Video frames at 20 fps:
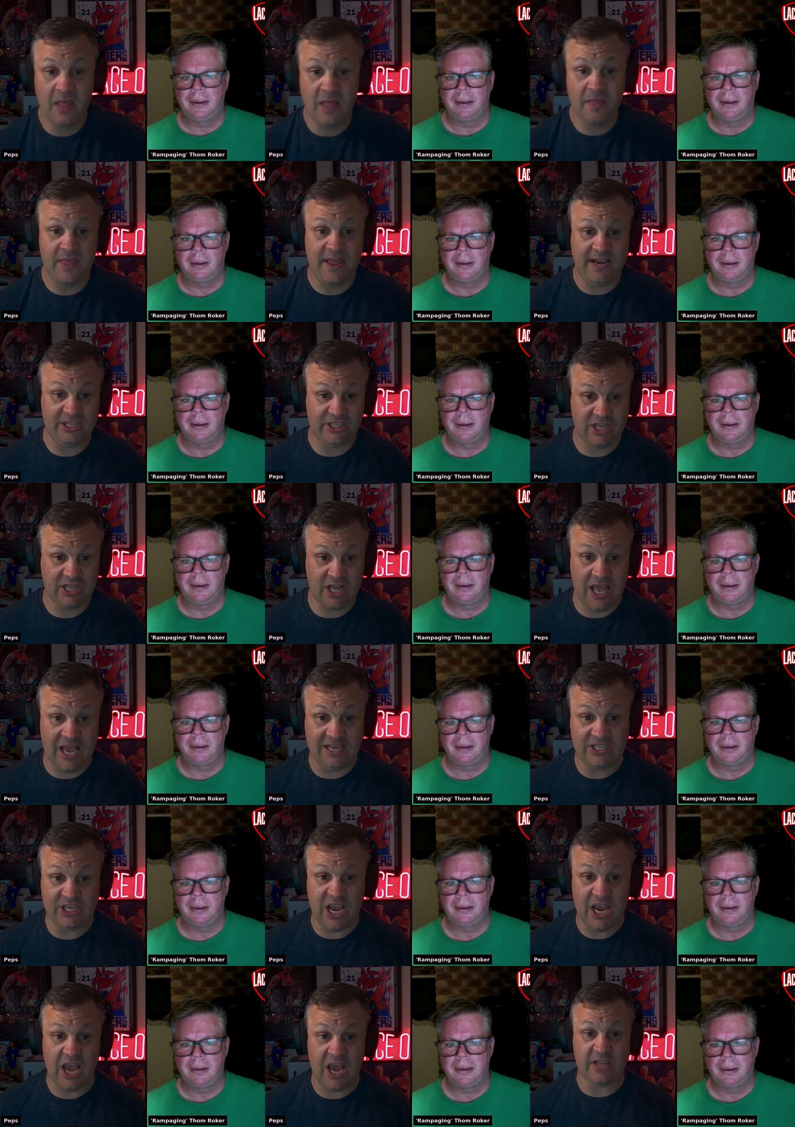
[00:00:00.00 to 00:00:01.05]
Speaker 1: that is
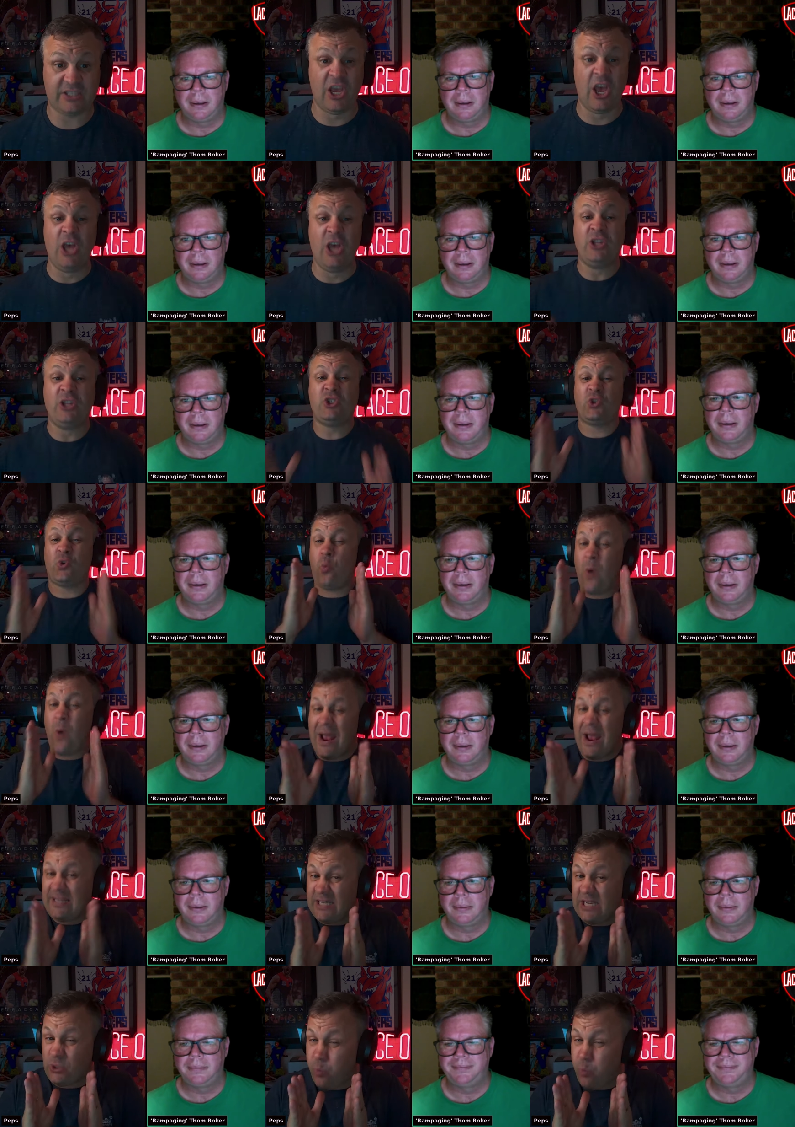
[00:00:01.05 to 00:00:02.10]
Lace Out's
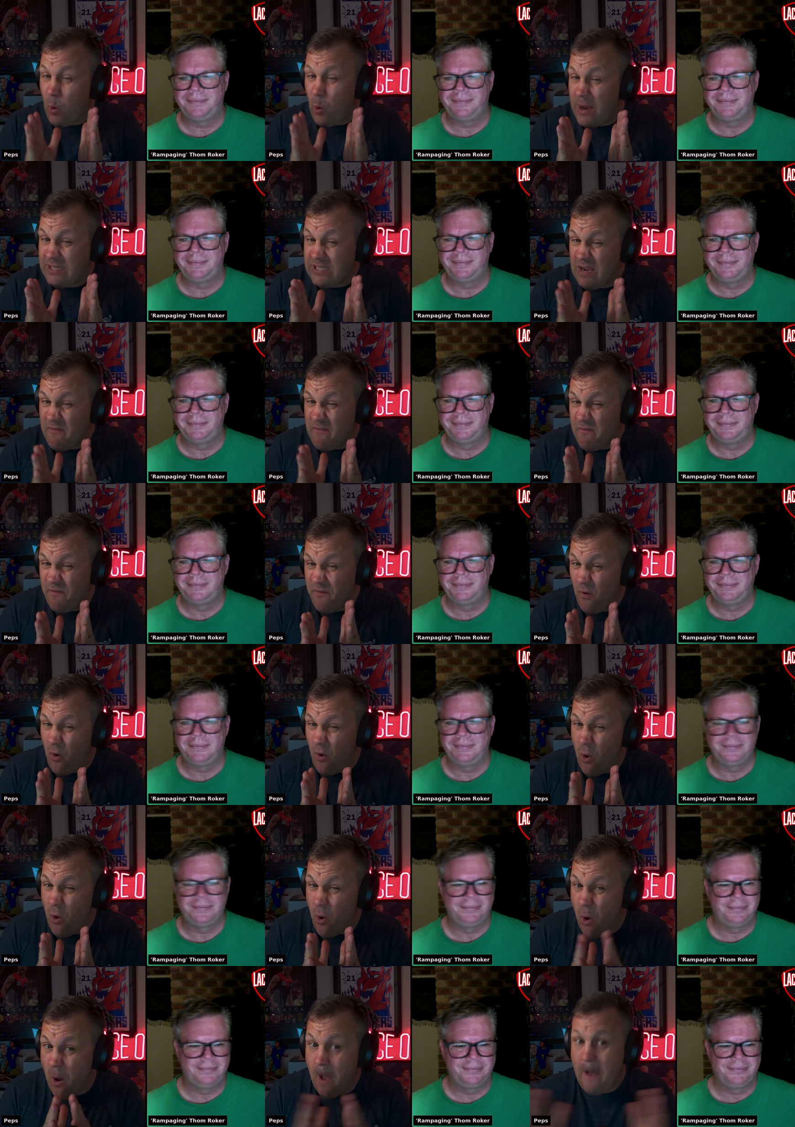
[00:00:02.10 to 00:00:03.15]

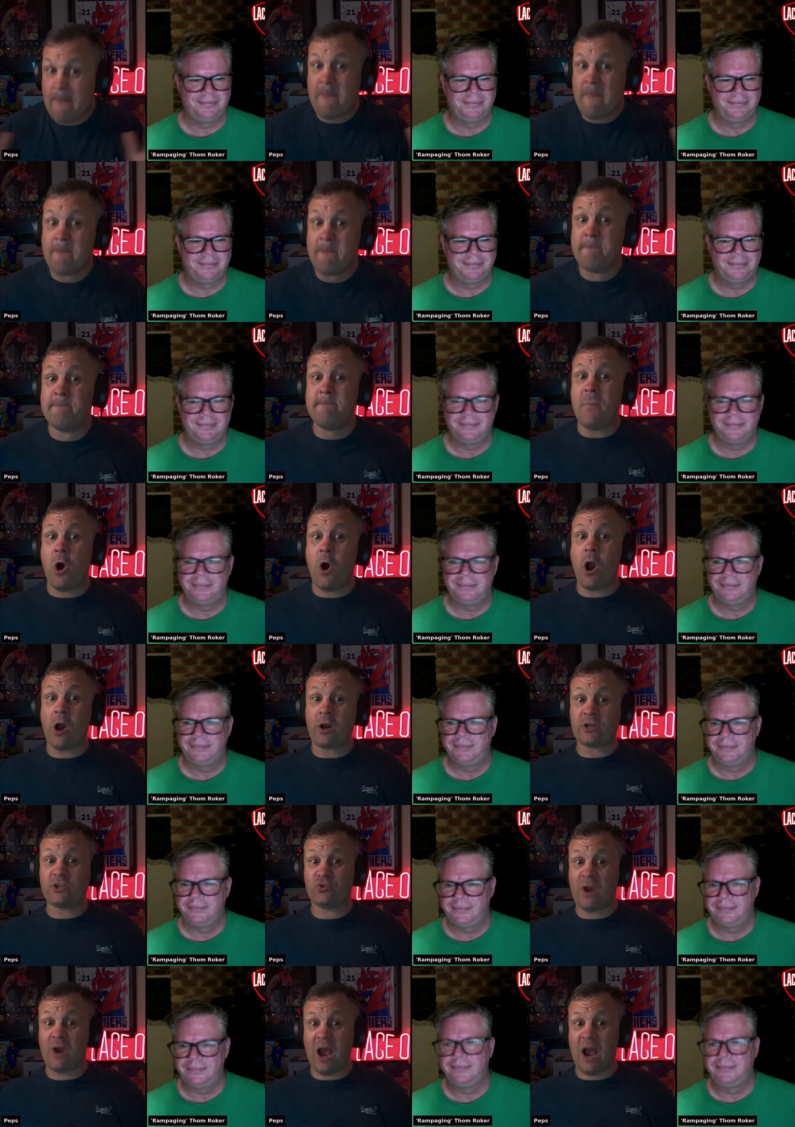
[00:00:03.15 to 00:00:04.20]
2024
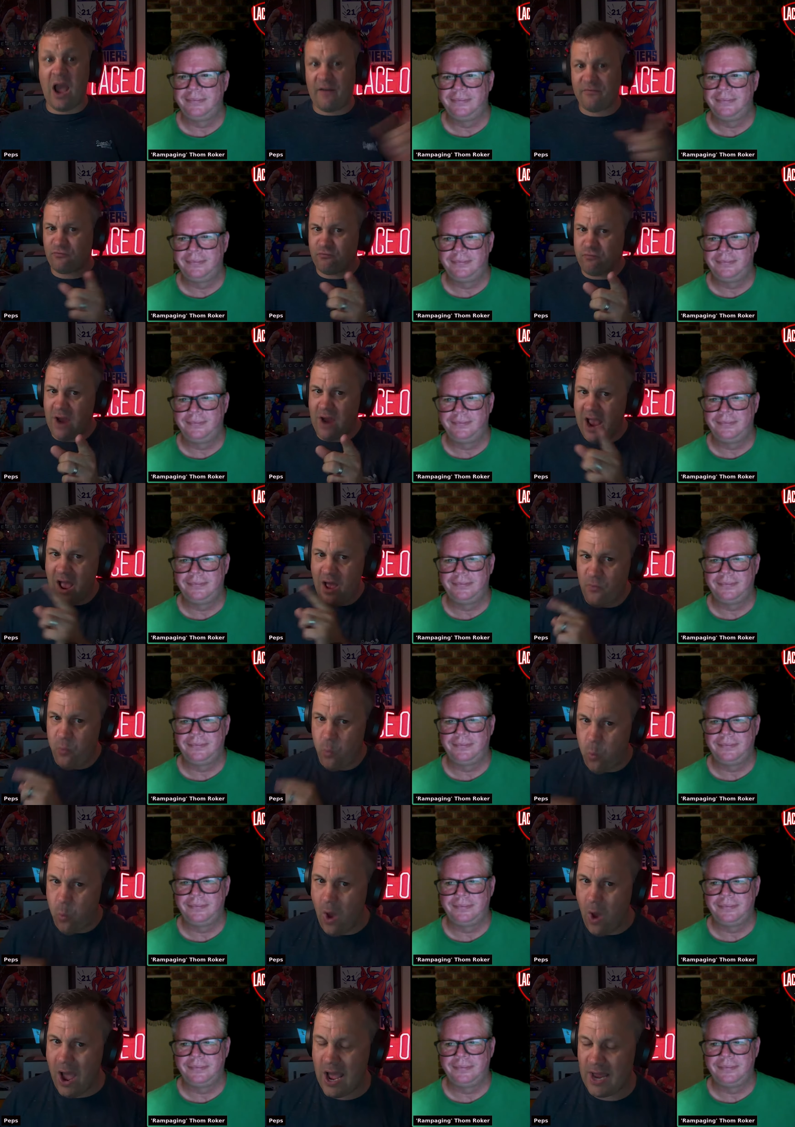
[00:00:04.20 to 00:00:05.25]
mock draft round
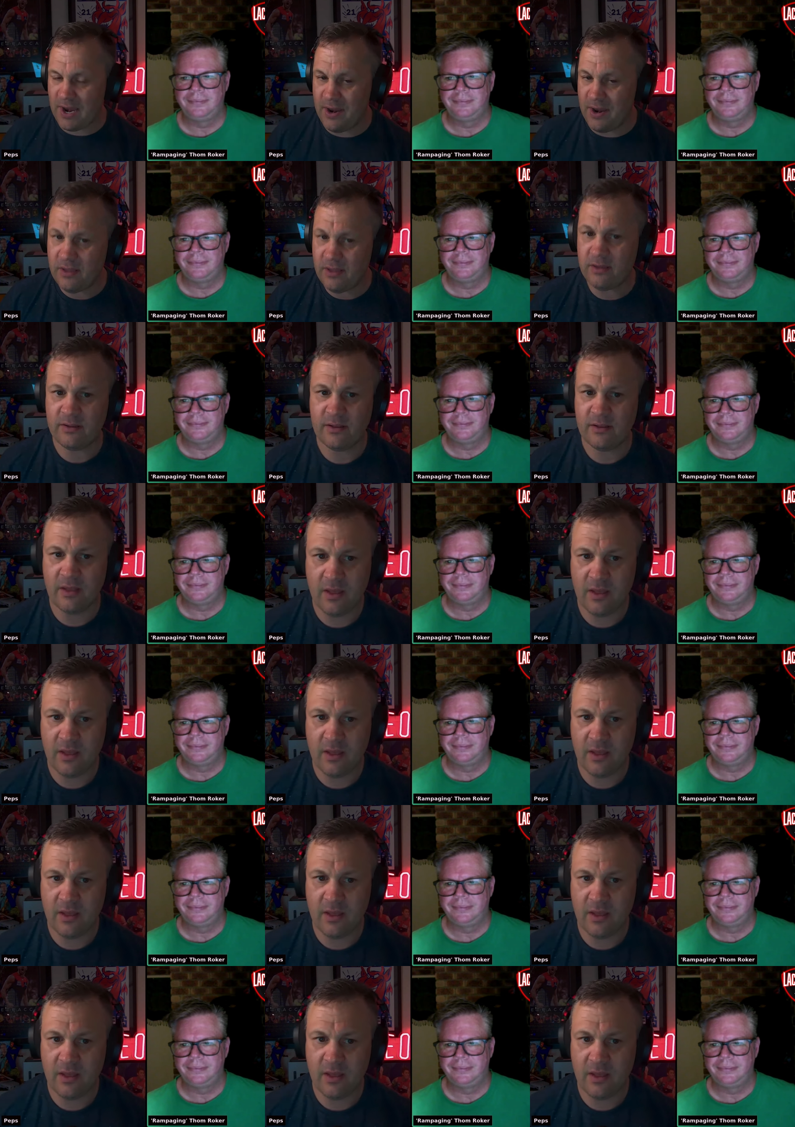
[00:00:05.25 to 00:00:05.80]
one